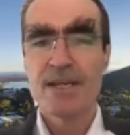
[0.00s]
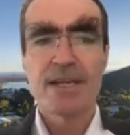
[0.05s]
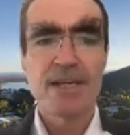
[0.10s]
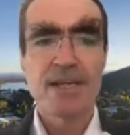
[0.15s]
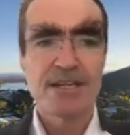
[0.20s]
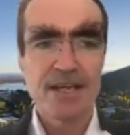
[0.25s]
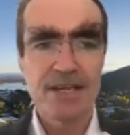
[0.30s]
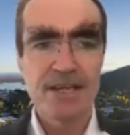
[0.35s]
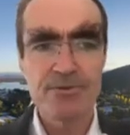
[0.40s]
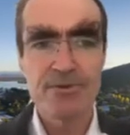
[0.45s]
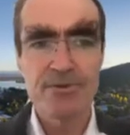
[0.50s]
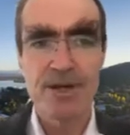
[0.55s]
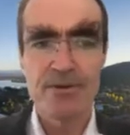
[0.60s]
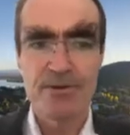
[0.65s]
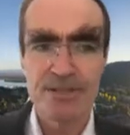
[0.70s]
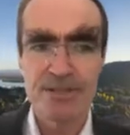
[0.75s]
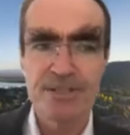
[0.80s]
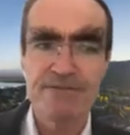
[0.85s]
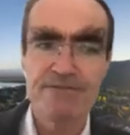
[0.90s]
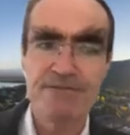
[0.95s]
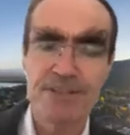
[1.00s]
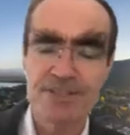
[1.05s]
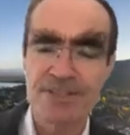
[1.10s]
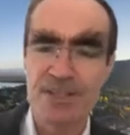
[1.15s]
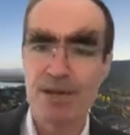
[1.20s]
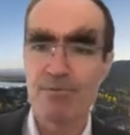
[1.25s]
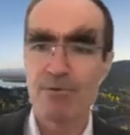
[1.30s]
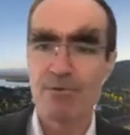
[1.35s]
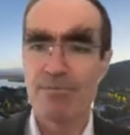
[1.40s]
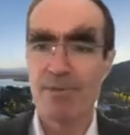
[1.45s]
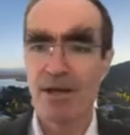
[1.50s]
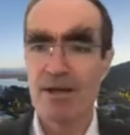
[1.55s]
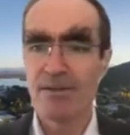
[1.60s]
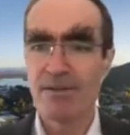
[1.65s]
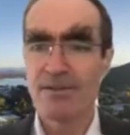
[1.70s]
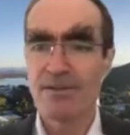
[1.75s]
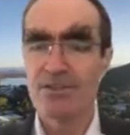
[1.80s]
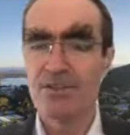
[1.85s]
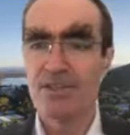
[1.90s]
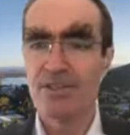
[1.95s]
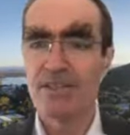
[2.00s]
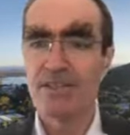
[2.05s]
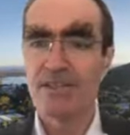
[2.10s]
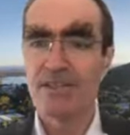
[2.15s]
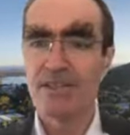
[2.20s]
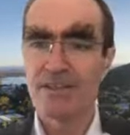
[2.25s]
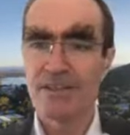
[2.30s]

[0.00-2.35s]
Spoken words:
In other areas, for example, biology,